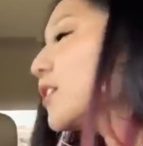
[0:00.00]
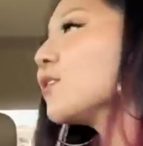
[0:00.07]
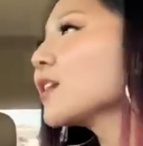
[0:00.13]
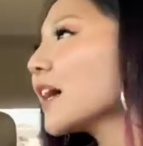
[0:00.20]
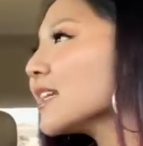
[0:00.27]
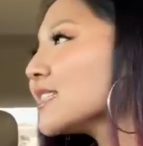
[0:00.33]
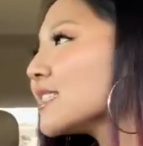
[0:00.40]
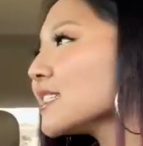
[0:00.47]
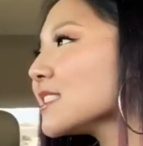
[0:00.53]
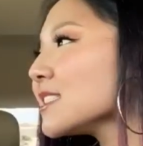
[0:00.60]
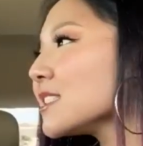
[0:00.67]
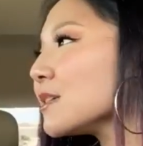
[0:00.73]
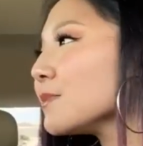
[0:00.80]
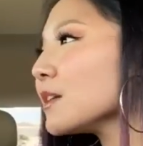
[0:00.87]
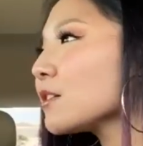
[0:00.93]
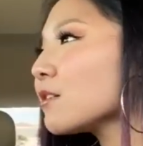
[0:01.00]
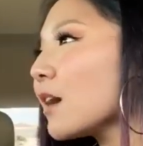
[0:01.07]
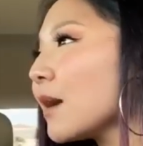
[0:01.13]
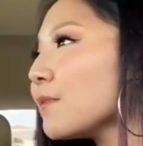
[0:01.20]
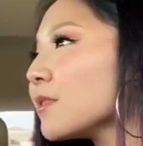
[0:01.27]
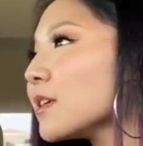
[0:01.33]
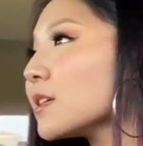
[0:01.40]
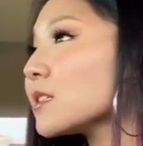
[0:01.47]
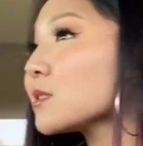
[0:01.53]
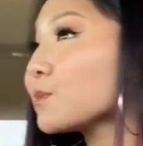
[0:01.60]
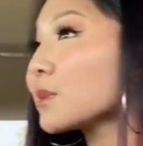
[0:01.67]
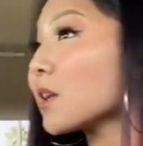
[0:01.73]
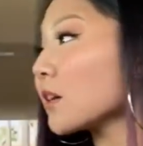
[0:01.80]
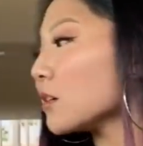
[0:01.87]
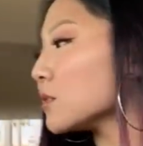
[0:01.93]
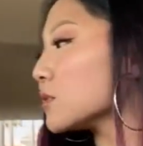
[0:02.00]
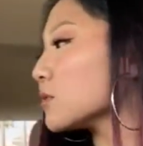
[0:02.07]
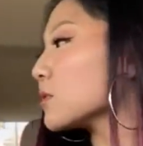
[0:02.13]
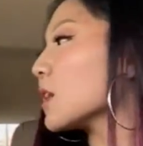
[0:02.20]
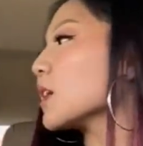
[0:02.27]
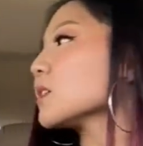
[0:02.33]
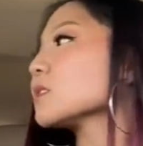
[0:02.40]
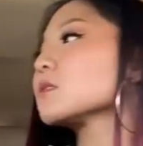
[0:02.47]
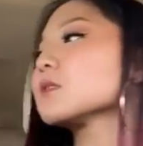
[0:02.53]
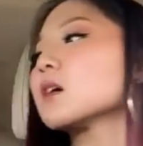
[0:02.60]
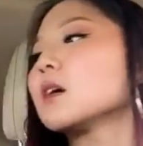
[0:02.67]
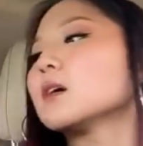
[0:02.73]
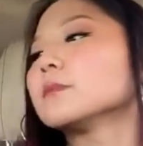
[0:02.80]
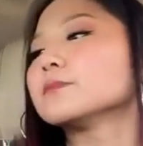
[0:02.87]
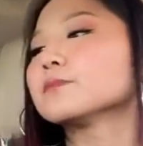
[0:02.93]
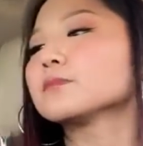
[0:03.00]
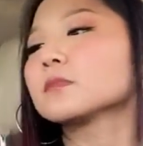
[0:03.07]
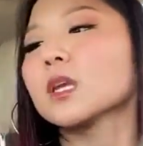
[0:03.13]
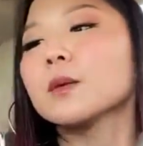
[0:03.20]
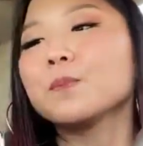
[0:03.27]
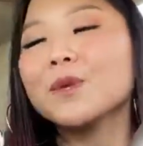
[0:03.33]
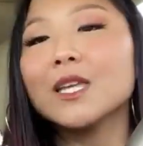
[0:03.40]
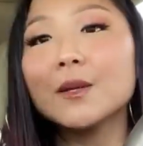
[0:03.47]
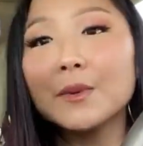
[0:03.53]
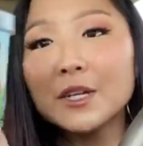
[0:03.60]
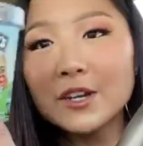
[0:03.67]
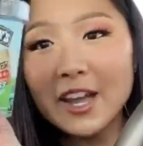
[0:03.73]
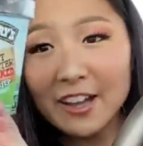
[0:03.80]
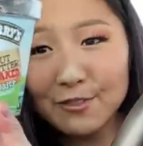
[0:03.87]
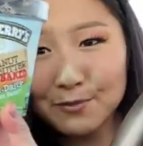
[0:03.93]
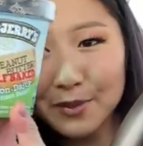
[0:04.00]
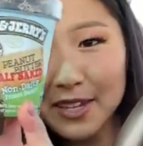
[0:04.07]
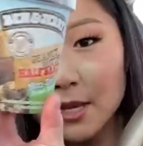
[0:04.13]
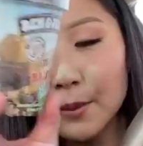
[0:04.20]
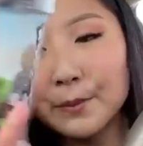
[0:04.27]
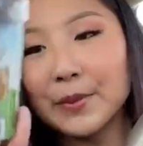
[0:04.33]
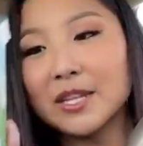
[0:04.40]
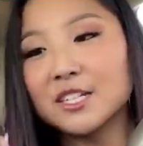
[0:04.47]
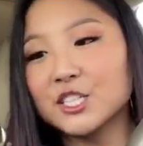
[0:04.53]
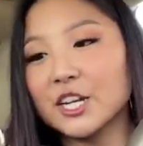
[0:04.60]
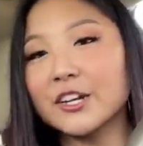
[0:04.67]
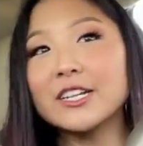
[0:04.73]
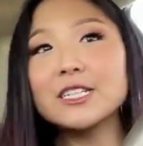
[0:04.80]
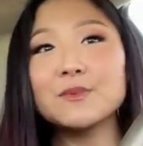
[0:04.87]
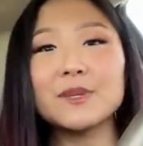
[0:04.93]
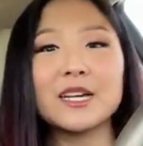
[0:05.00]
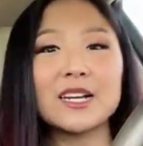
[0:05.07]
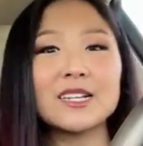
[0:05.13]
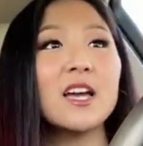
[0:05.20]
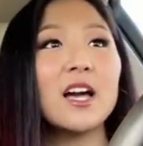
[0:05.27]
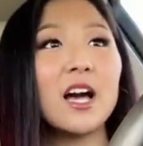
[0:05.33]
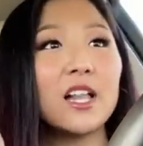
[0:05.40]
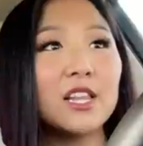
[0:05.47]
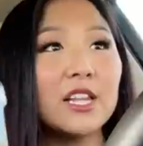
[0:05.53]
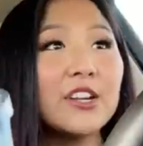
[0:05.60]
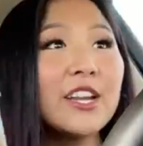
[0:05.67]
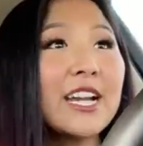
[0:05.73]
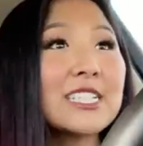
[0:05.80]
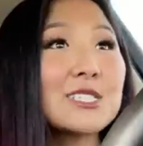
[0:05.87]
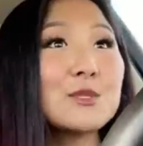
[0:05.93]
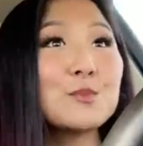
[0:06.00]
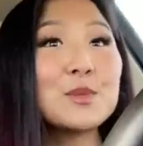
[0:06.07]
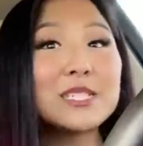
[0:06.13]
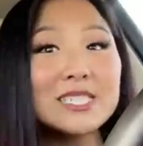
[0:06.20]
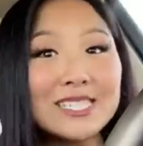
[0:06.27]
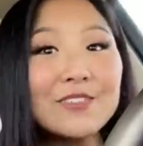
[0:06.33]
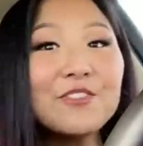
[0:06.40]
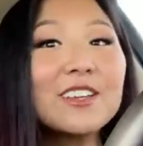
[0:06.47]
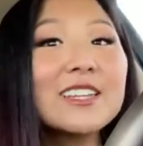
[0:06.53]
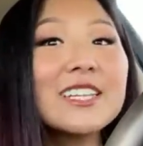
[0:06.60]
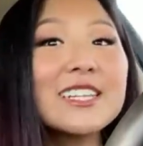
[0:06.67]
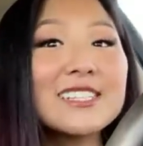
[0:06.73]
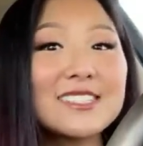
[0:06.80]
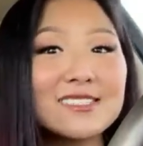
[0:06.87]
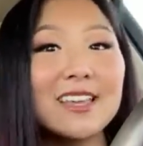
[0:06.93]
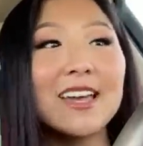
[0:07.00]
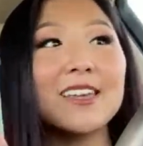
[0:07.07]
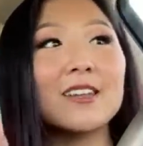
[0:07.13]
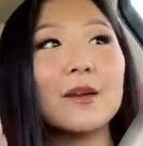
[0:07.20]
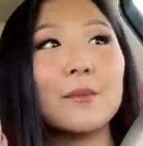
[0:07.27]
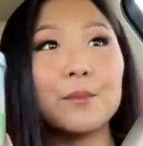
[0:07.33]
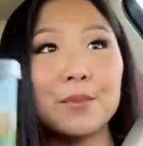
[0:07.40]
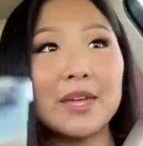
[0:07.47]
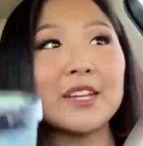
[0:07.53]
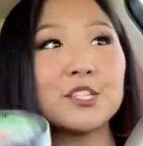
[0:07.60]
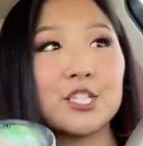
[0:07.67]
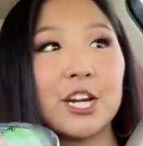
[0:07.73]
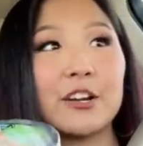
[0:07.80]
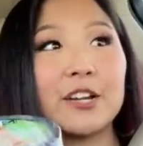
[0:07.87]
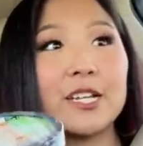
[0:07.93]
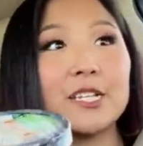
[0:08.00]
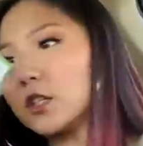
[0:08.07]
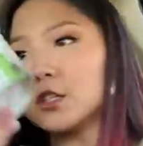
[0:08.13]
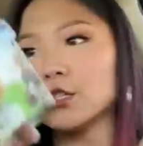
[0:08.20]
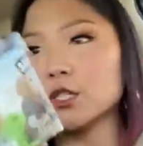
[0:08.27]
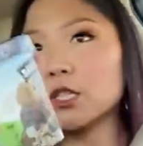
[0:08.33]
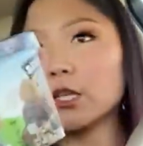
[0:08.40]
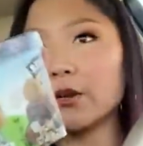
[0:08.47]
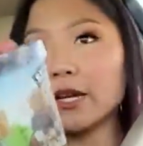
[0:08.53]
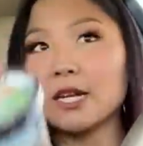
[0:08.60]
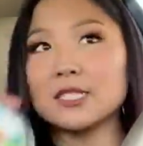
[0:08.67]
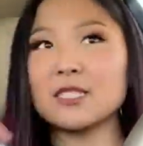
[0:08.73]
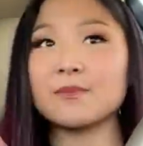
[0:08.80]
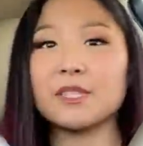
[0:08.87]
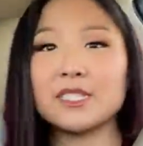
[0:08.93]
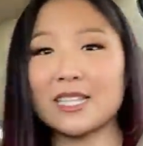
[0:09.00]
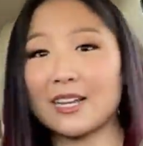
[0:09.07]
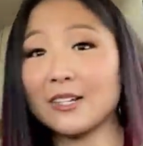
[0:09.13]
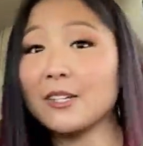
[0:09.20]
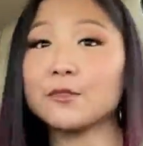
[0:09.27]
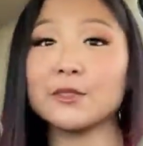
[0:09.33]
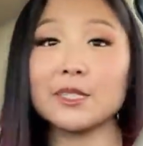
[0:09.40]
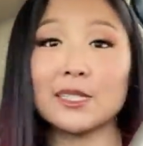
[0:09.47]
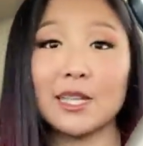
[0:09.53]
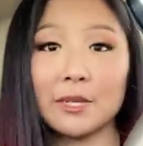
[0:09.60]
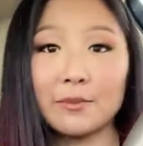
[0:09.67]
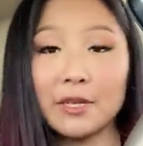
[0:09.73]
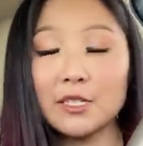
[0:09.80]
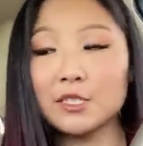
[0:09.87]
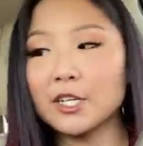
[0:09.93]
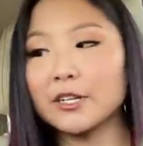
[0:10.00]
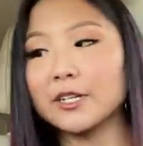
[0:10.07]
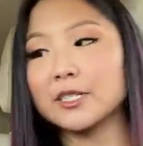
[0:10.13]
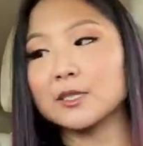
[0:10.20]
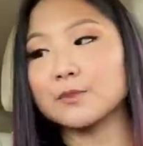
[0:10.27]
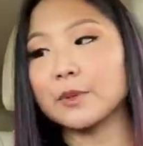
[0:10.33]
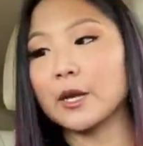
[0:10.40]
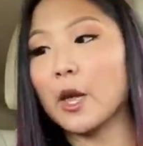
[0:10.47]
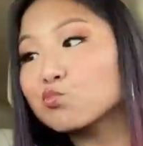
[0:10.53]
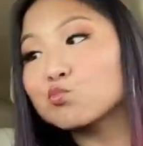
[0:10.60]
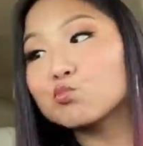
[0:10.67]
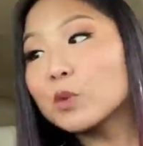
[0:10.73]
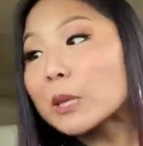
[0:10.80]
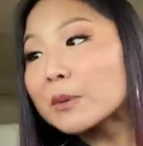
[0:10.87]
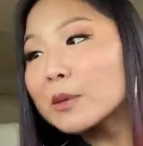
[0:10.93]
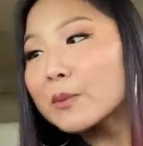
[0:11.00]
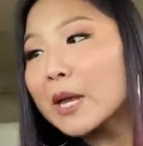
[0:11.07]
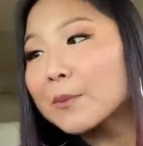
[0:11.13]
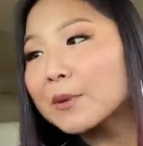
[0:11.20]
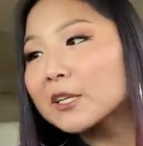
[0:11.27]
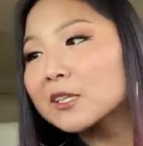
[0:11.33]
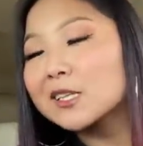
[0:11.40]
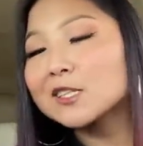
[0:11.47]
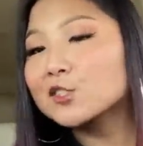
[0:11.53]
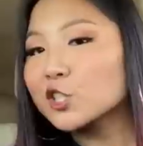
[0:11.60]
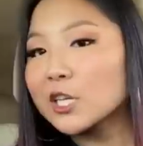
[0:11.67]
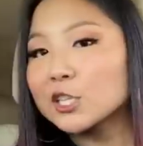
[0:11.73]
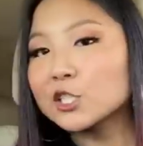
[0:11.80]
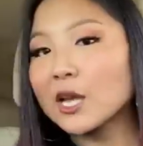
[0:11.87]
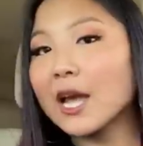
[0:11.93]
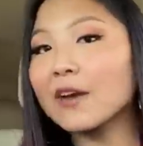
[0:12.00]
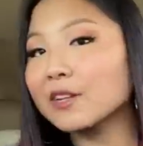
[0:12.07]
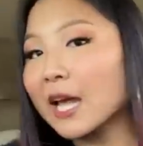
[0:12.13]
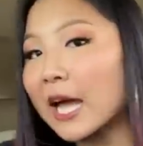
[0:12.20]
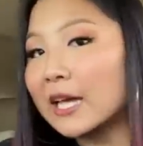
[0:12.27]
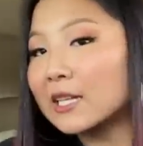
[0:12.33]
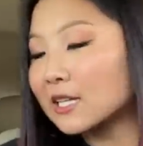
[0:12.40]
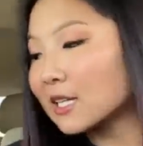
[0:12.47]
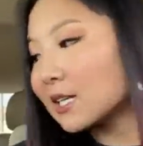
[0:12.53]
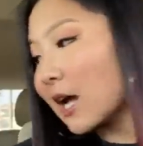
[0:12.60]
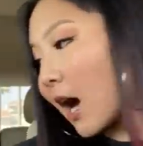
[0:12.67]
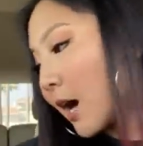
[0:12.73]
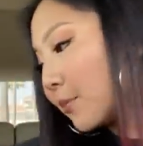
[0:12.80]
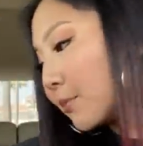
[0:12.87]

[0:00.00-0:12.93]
guys didn't see me grab this, but I also got some peanut butter half-baked Ben and Jerry's because a lot of you guys specifically said Ben and Jerry's. So I got some of this. I don't even really like Ben and Jerry's, but maybe my opinion has changed. I haven't had it in a hot